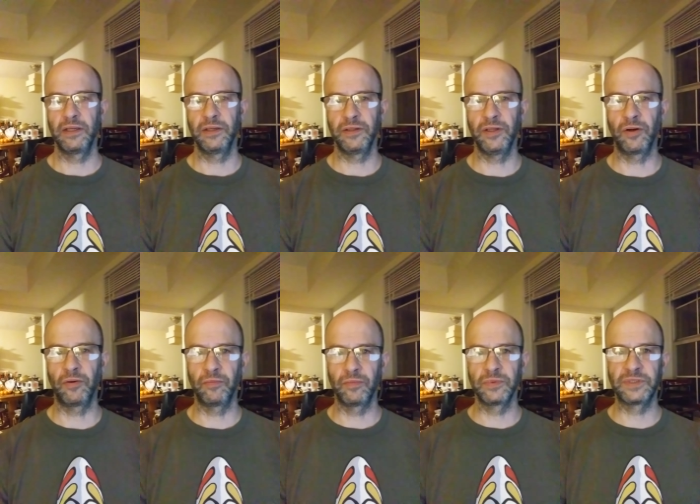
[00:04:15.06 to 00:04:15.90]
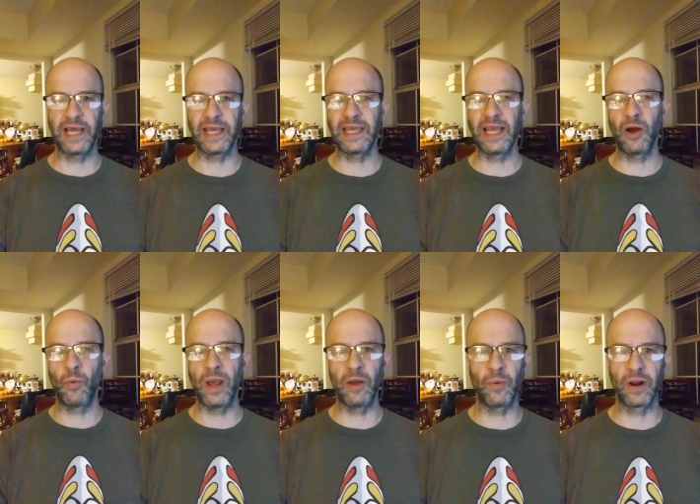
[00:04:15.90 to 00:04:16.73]
you know, taking
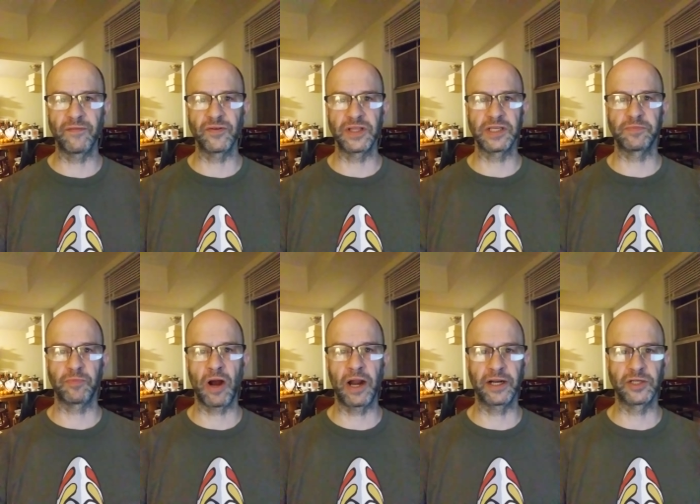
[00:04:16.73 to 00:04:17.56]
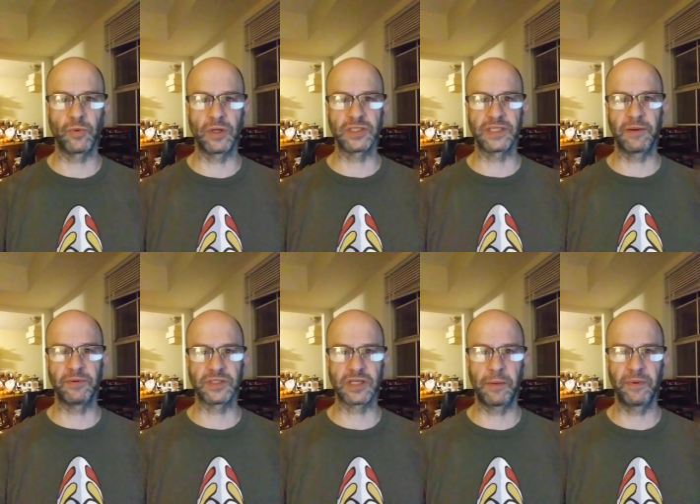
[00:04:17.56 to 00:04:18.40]
away whatever this product was that
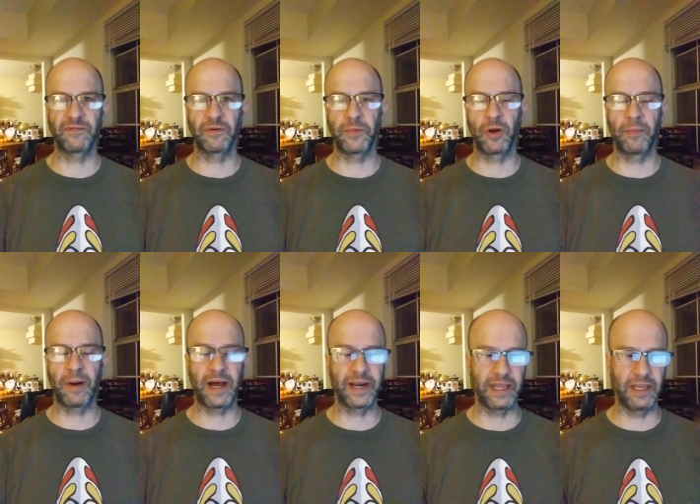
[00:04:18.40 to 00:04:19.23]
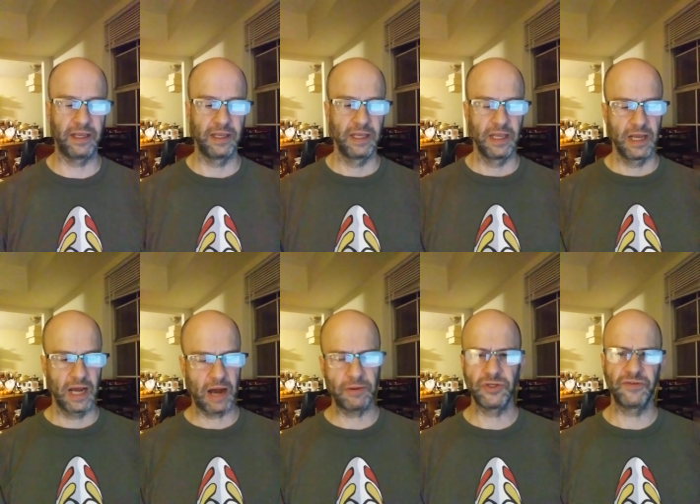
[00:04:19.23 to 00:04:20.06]
was coming from your body?
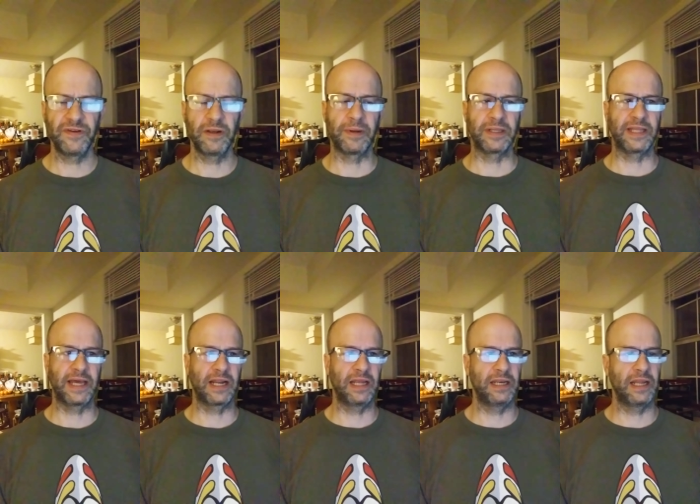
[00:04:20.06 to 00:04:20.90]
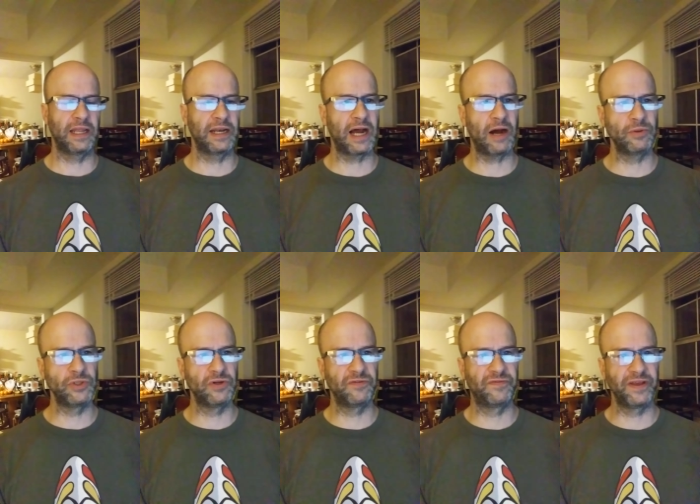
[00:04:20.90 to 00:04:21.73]
How would you feel about that? And, and how would
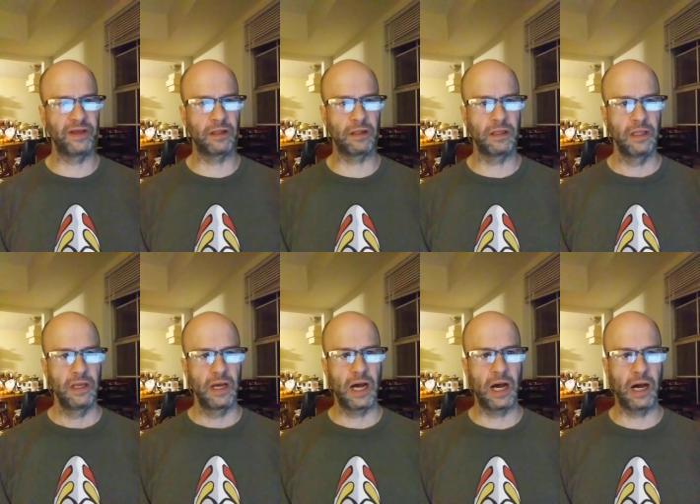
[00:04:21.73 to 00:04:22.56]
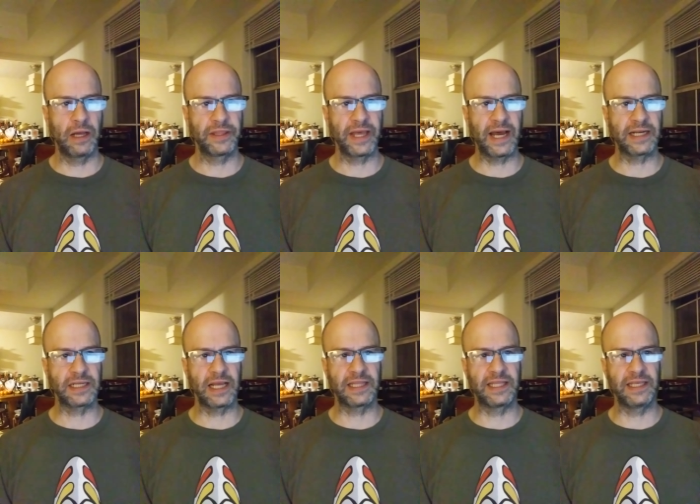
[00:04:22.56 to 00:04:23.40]
you feel uh, that
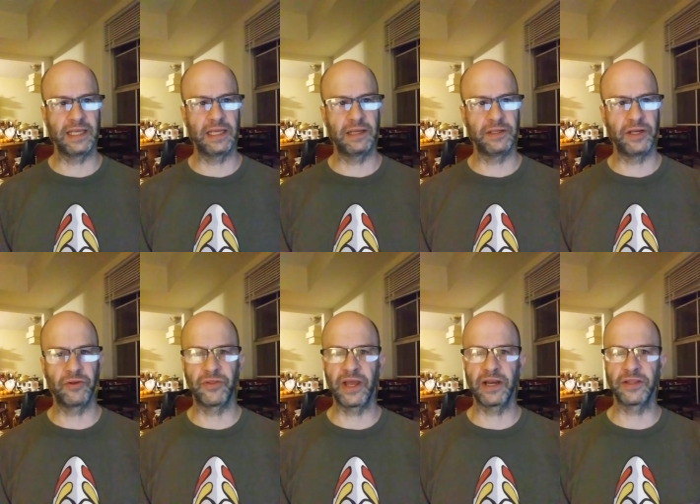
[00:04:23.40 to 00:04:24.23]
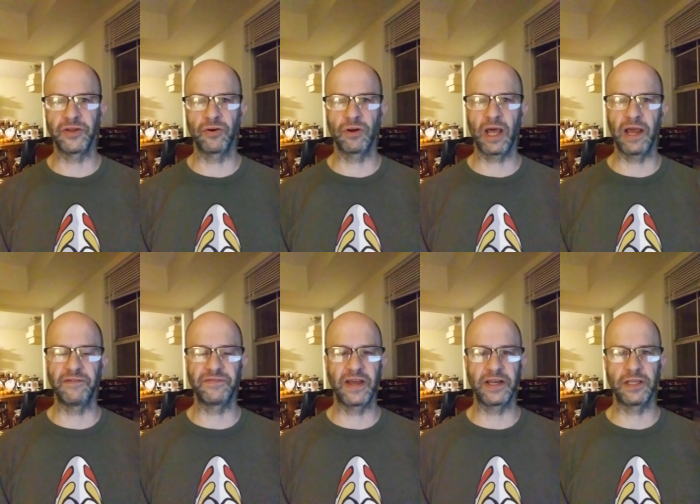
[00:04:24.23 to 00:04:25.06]
at the uh, near the end of your life
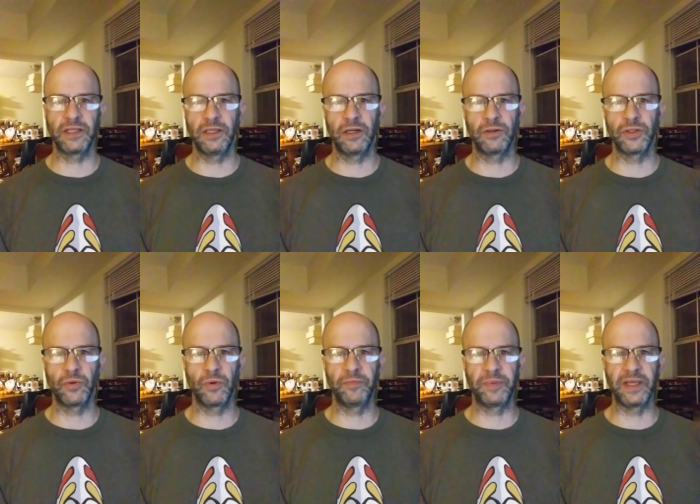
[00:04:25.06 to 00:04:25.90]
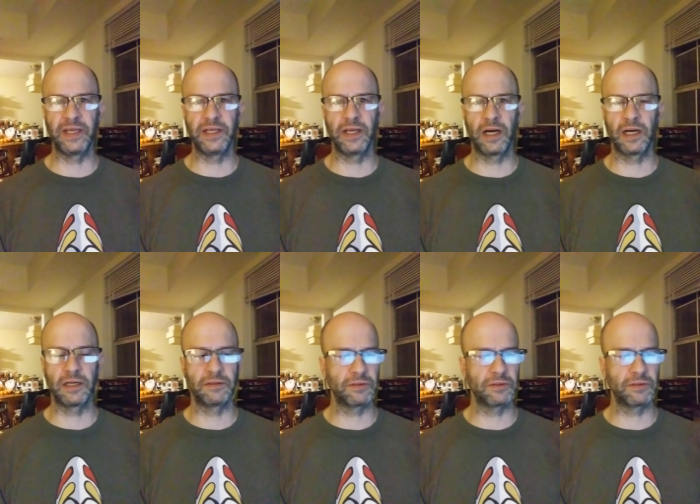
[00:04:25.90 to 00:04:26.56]
that you know you would be uh,